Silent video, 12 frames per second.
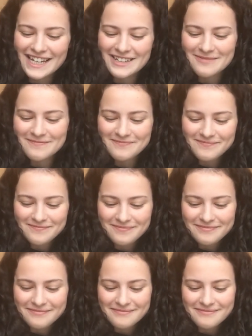um,
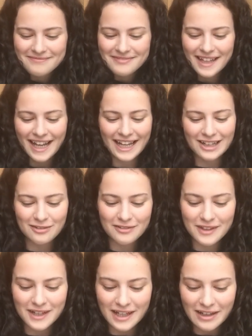I
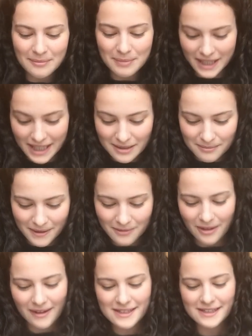love the beginning
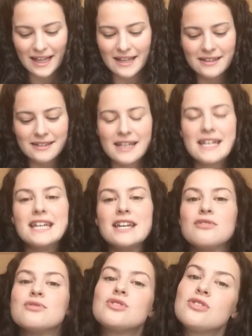bit where it says, He
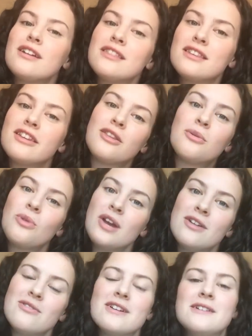gives strength to the
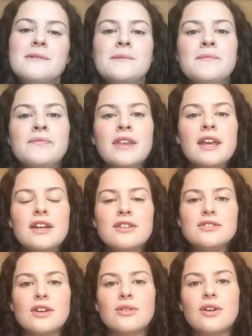weary.
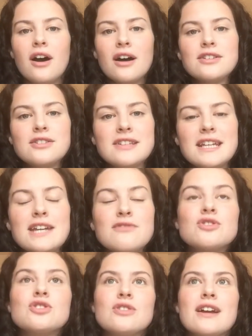So God doesn't
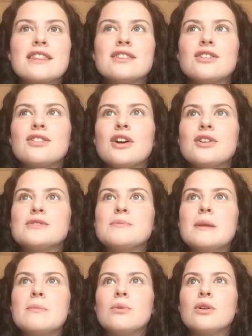give strength to those
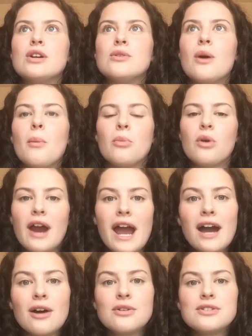people who are
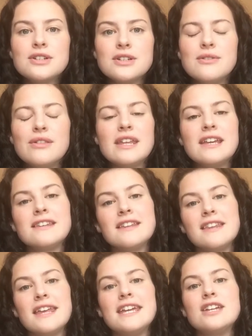proud, who think
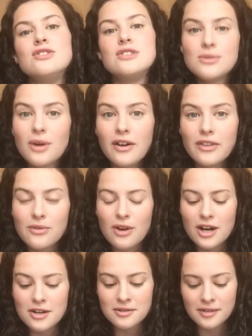that they can do it on
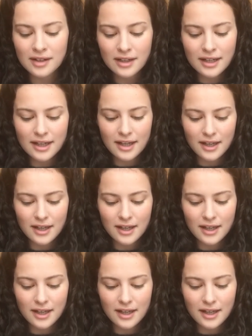their own.